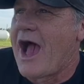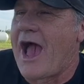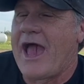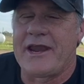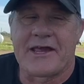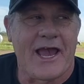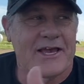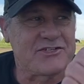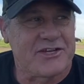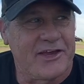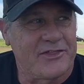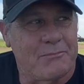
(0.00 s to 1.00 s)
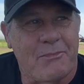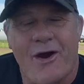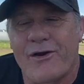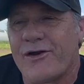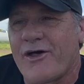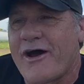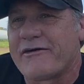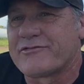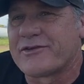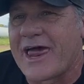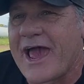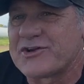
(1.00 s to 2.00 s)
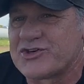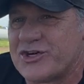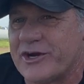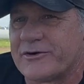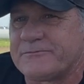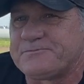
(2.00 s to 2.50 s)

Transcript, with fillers: had a guy stay in the barn loft last year,